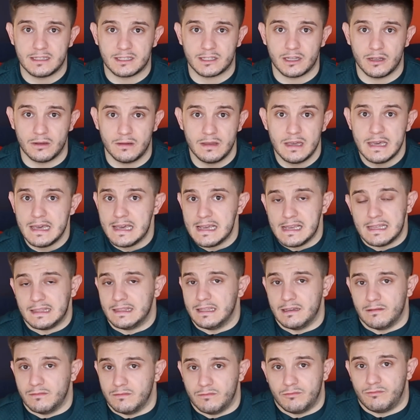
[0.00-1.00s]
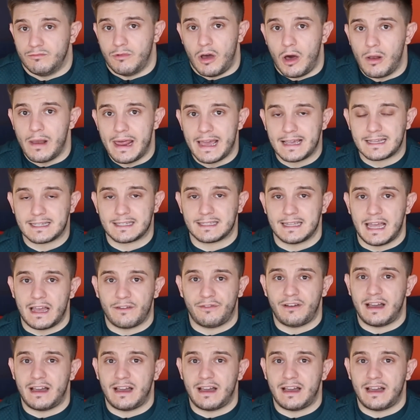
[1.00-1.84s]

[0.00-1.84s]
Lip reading: so that Rolex staff